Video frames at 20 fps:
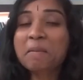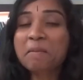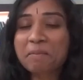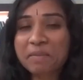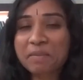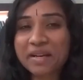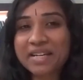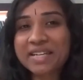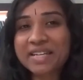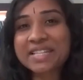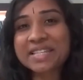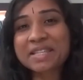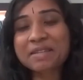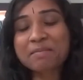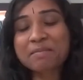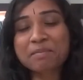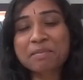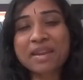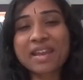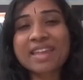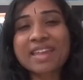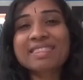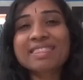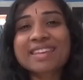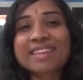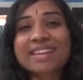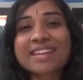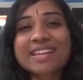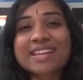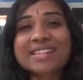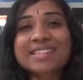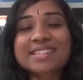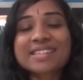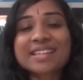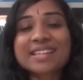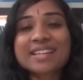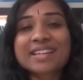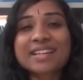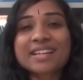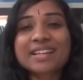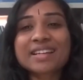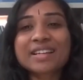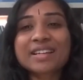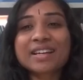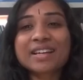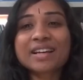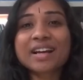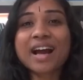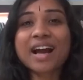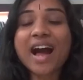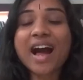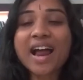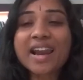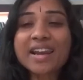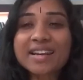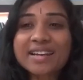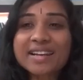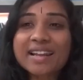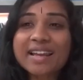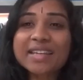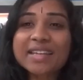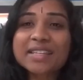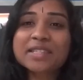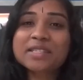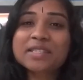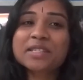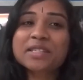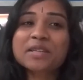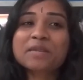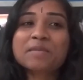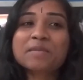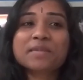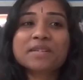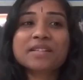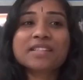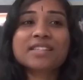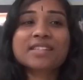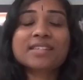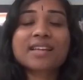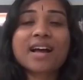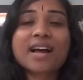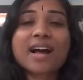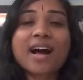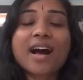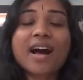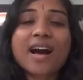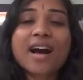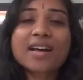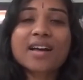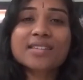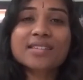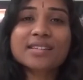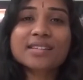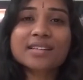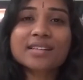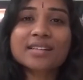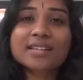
But the main thing is, unlike the demons, ask